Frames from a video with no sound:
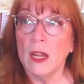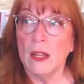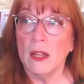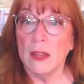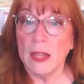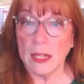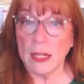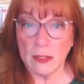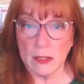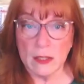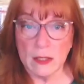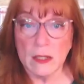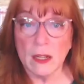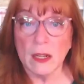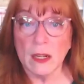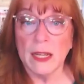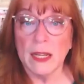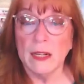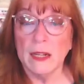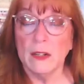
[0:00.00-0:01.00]
that's a
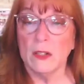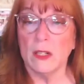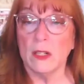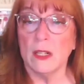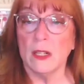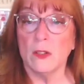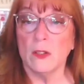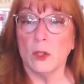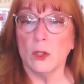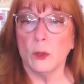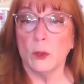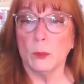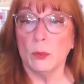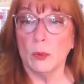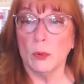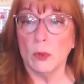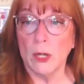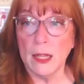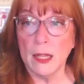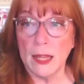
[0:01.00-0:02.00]
stuck energy, is to
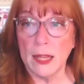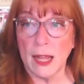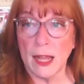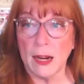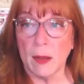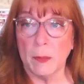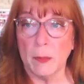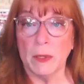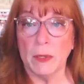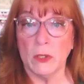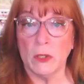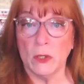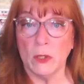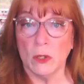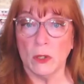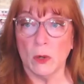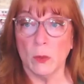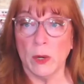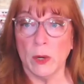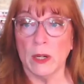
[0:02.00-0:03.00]
bring that up into
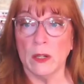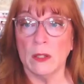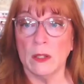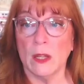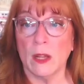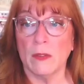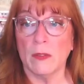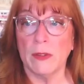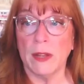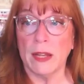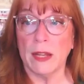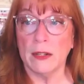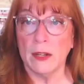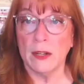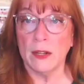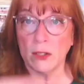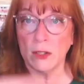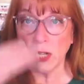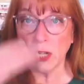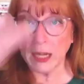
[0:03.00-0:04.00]
your aware self
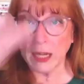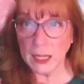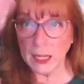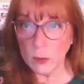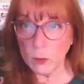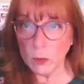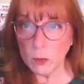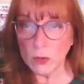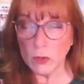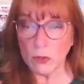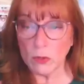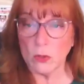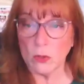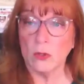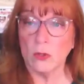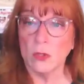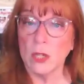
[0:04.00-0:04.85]
and check in with your soul,